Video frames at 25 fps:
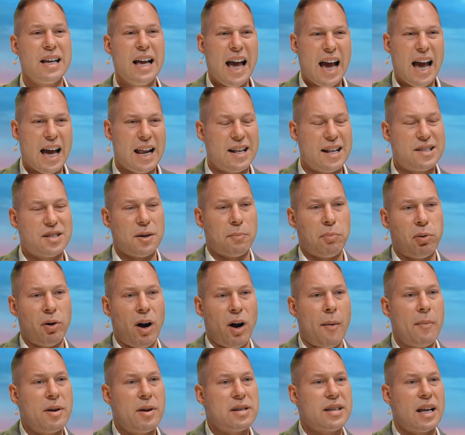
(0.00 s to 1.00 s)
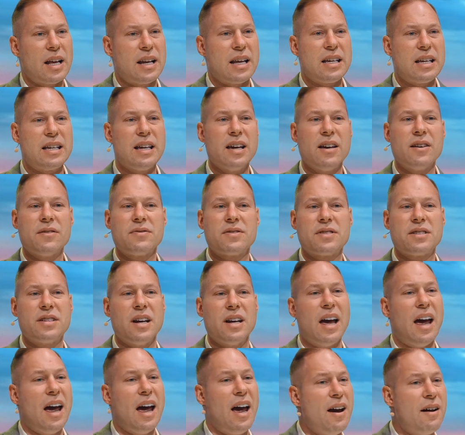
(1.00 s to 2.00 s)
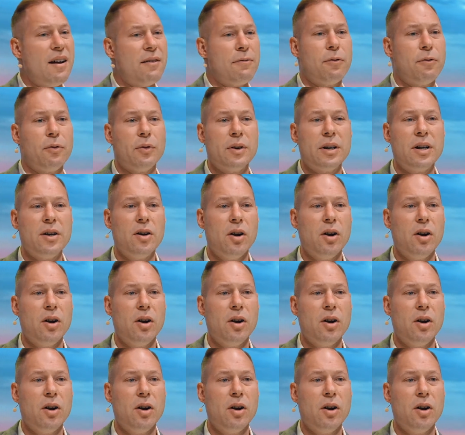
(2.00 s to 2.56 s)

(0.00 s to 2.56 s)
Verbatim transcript: and it's a promise that he gives to every